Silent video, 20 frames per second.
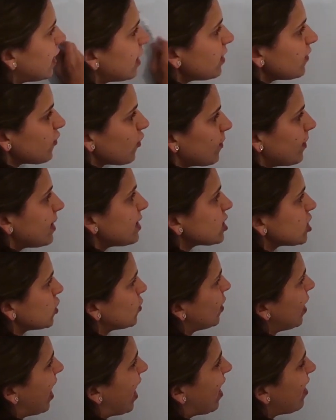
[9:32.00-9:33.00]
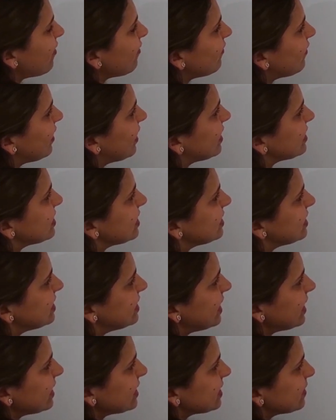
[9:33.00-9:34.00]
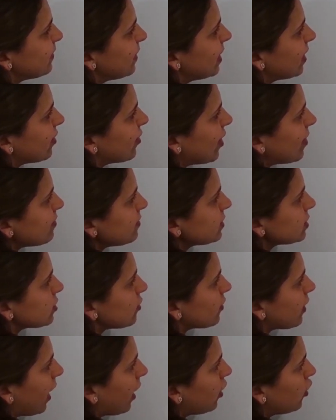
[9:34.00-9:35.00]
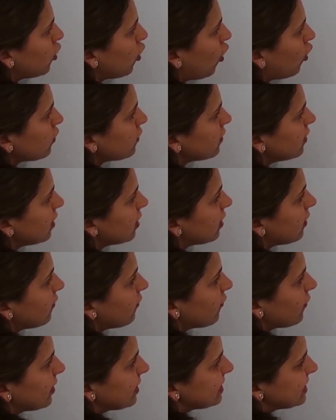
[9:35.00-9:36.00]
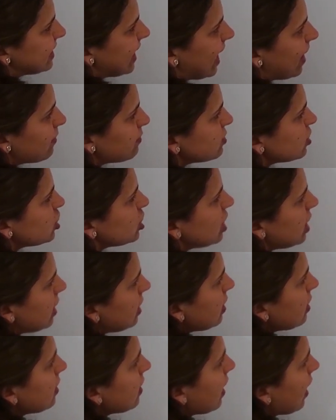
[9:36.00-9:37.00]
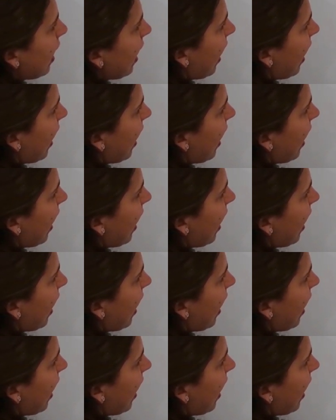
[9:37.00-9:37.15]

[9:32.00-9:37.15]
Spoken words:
the information we have is 6 milligrams. Okay, note the difference. mg,